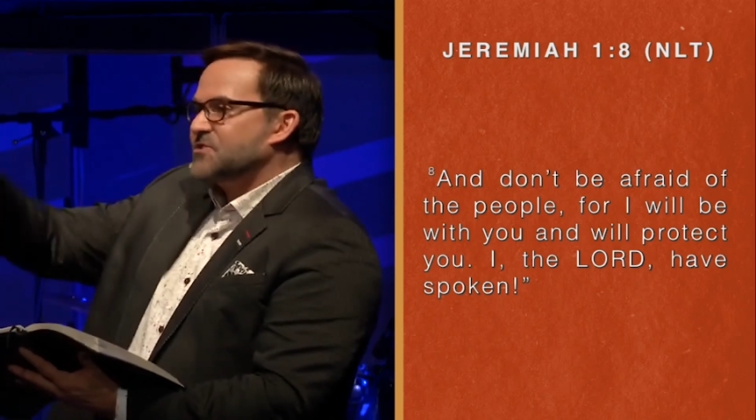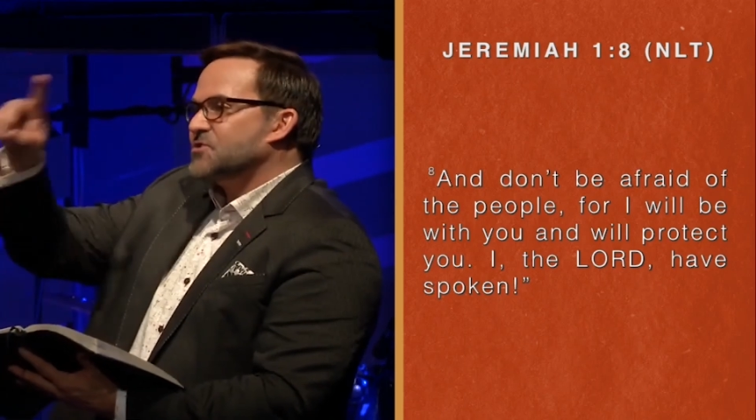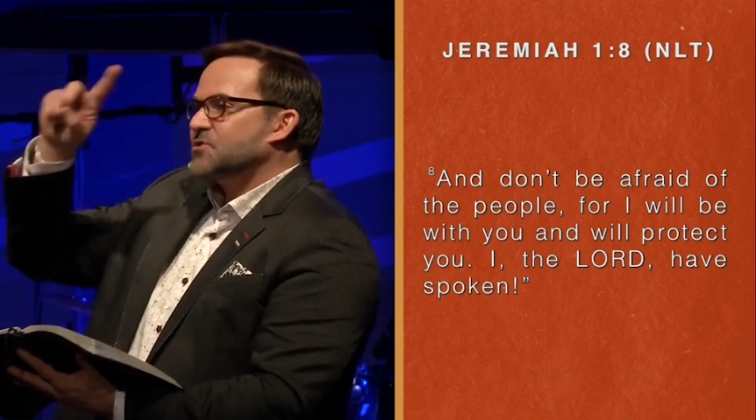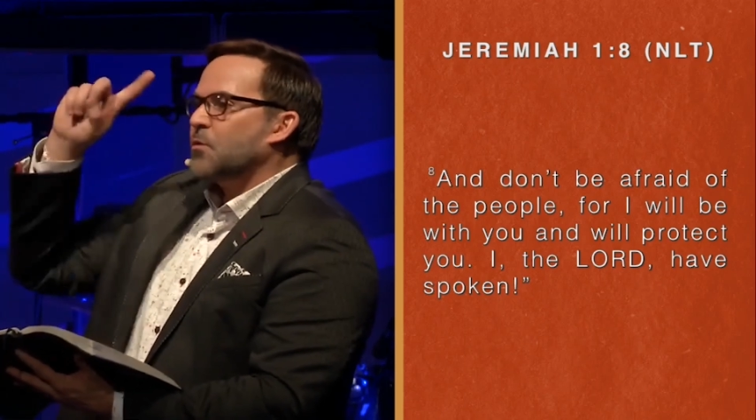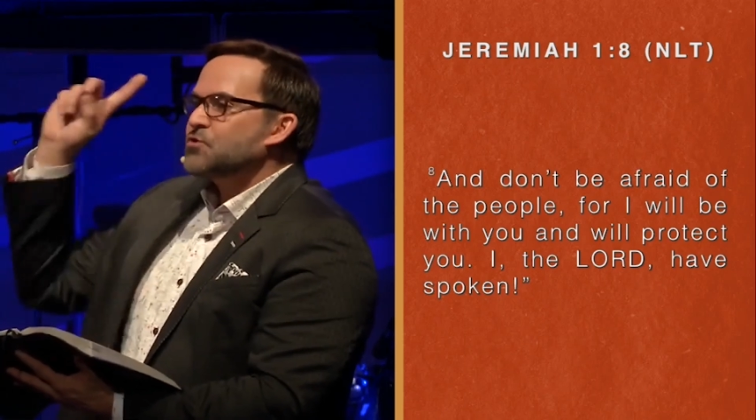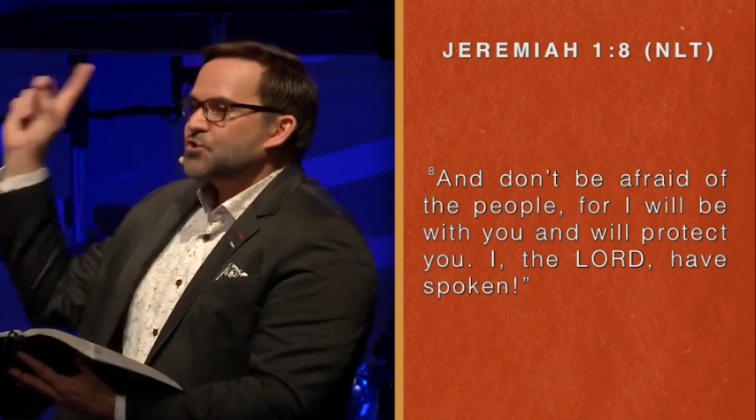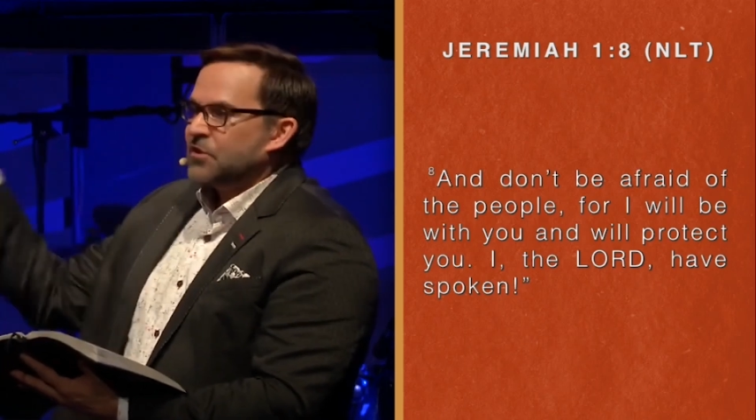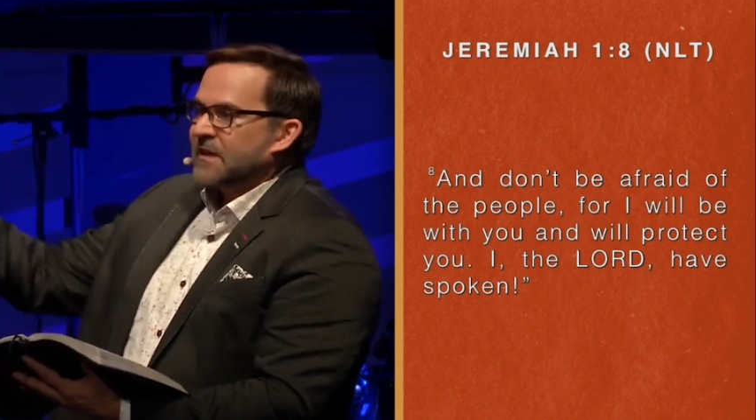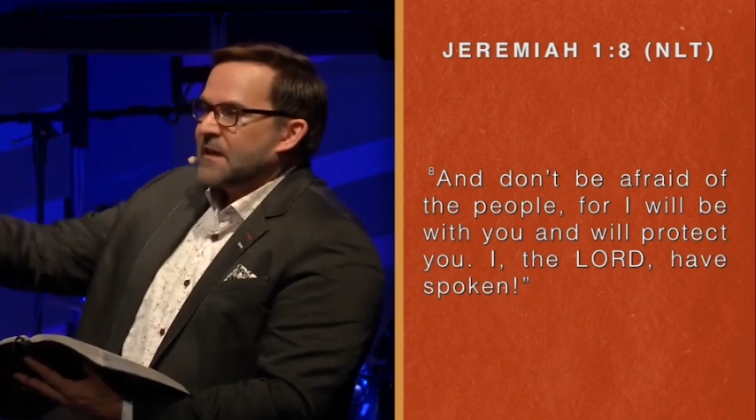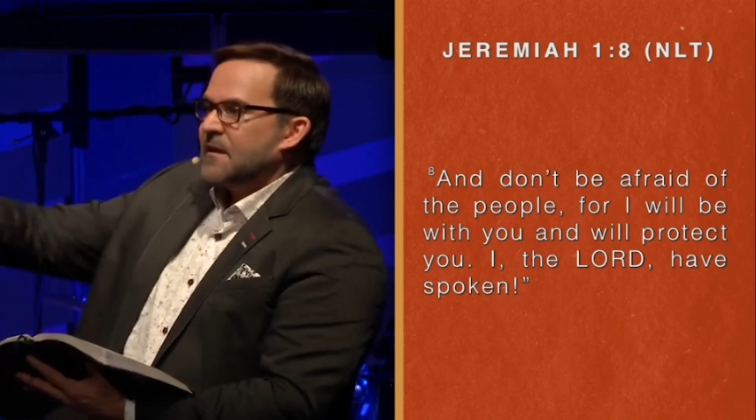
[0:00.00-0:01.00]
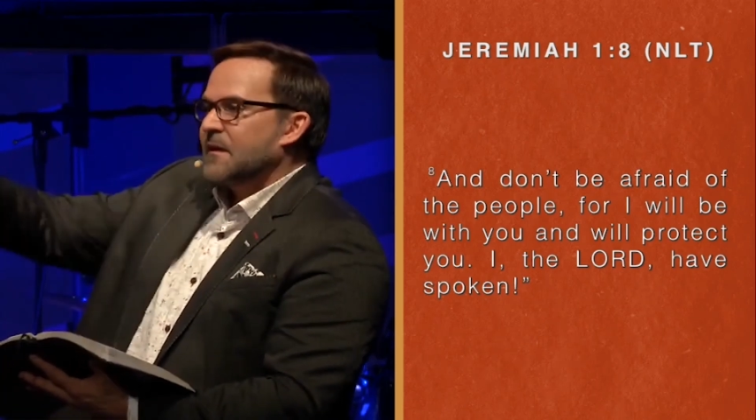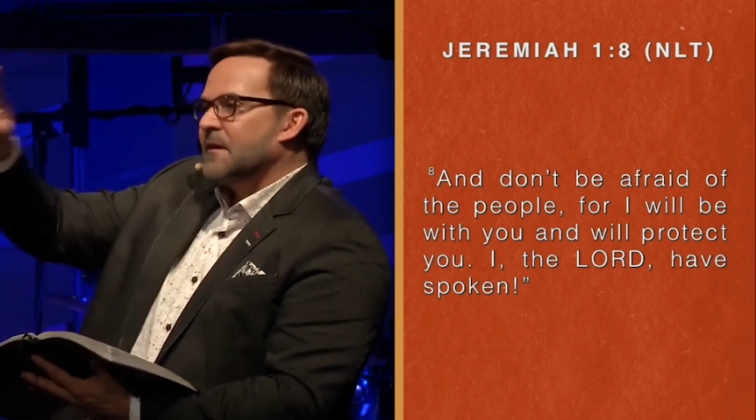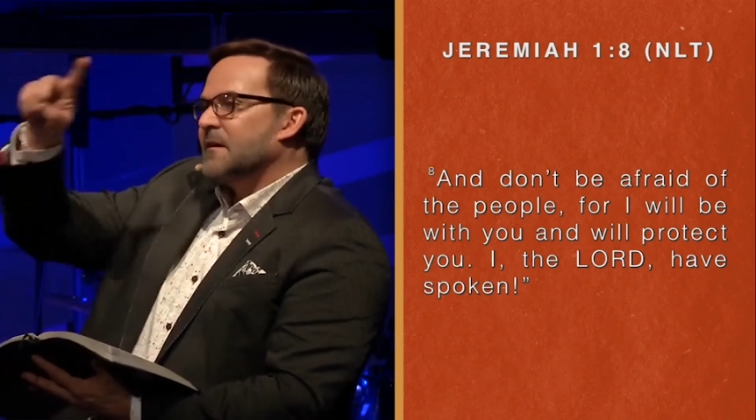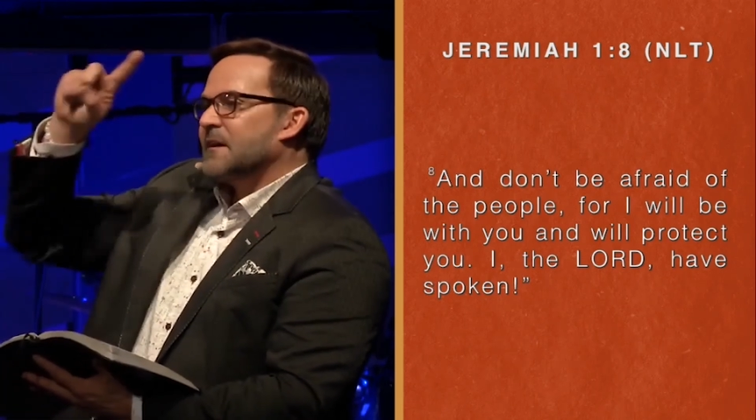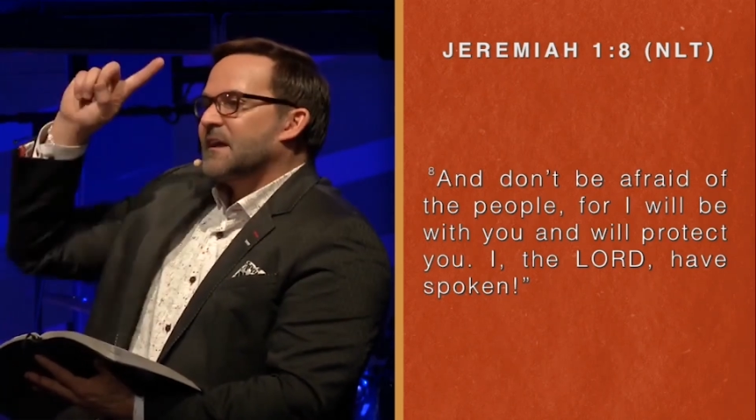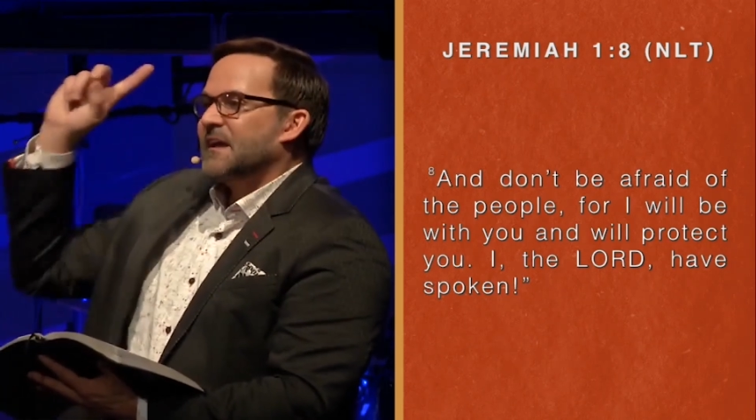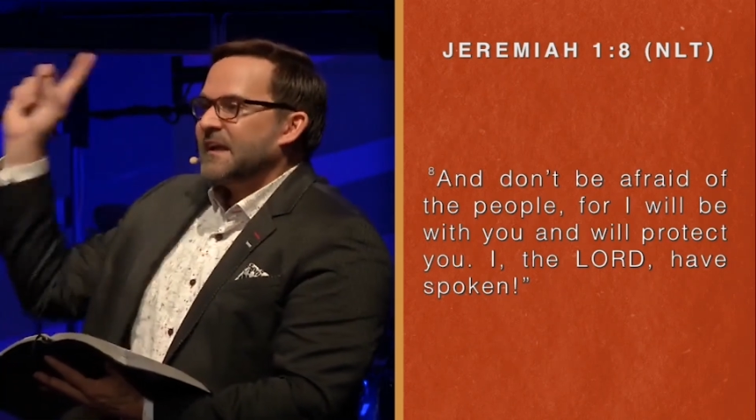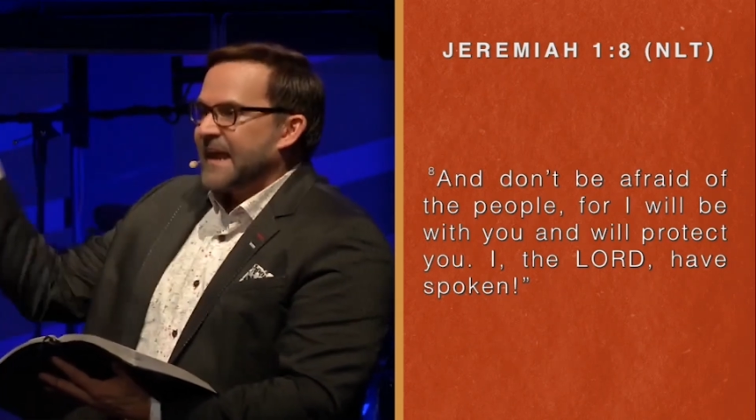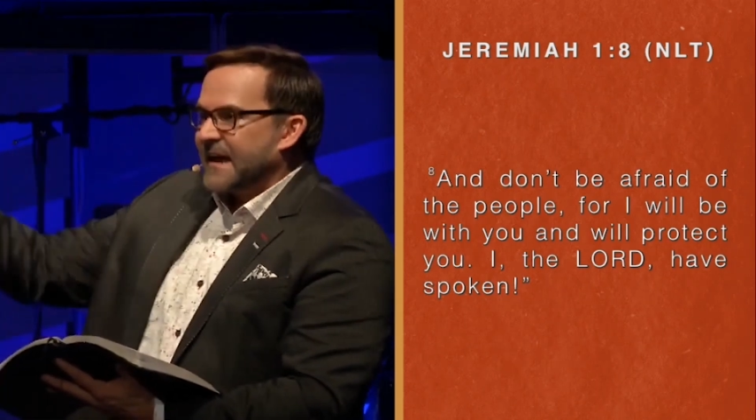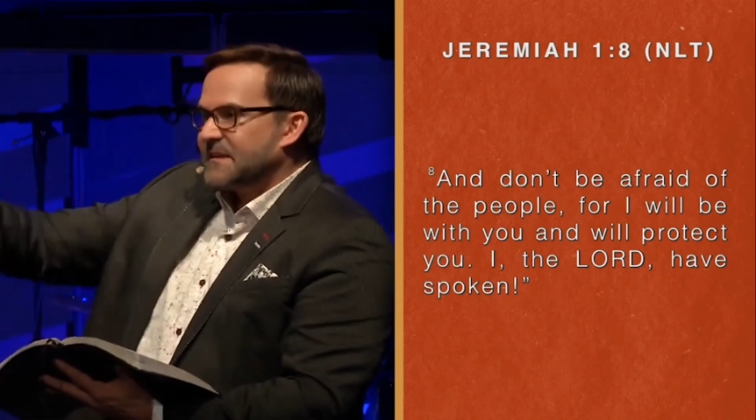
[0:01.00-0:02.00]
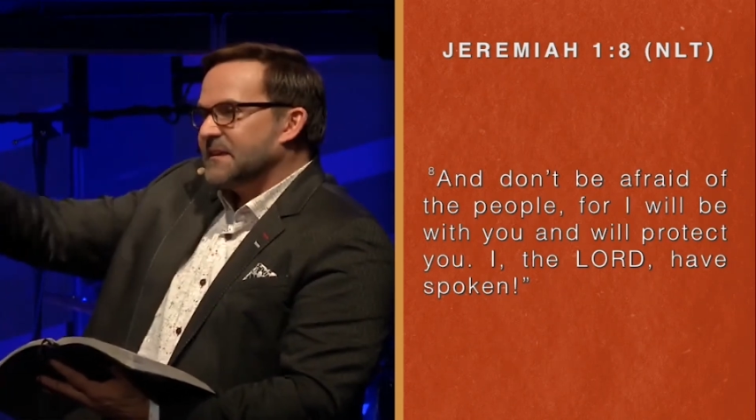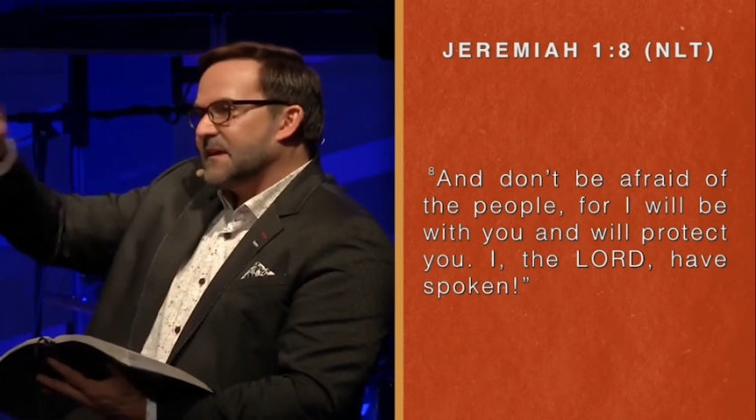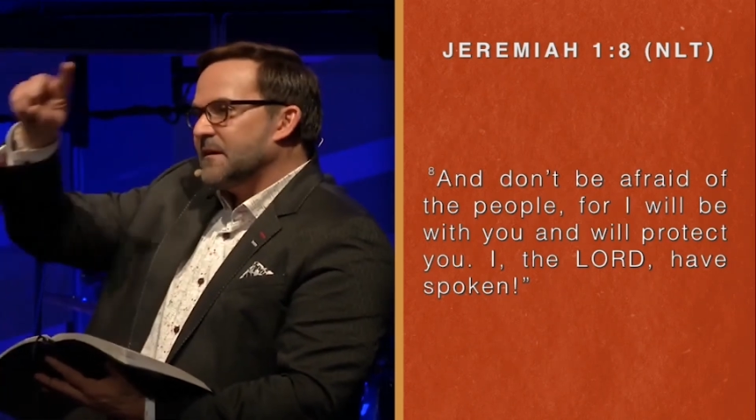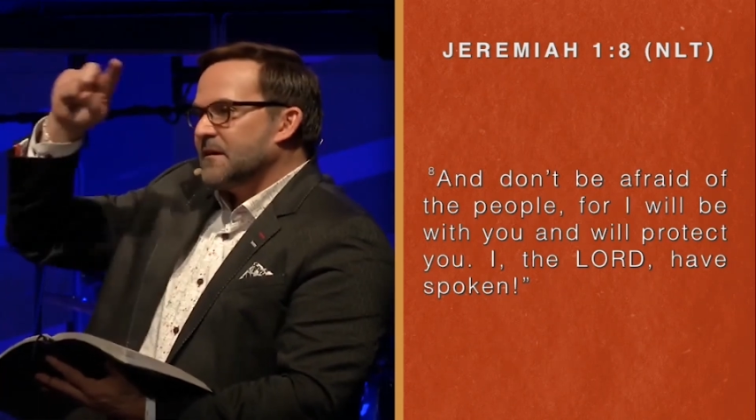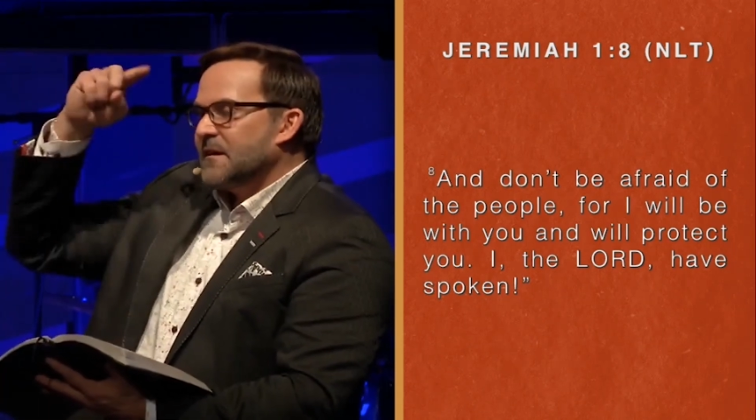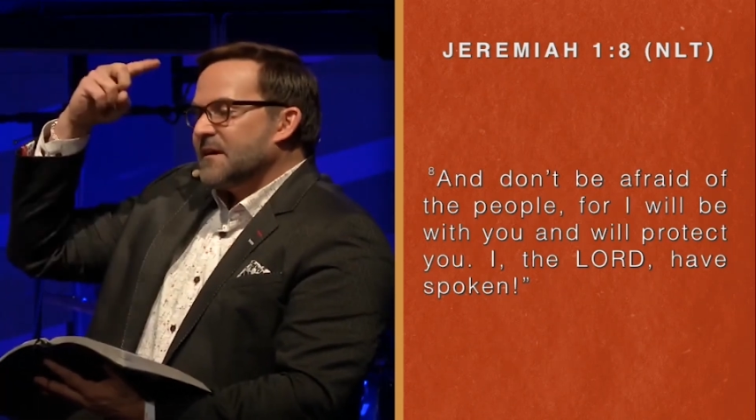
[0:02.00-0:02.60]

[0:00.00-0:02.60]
socially connected,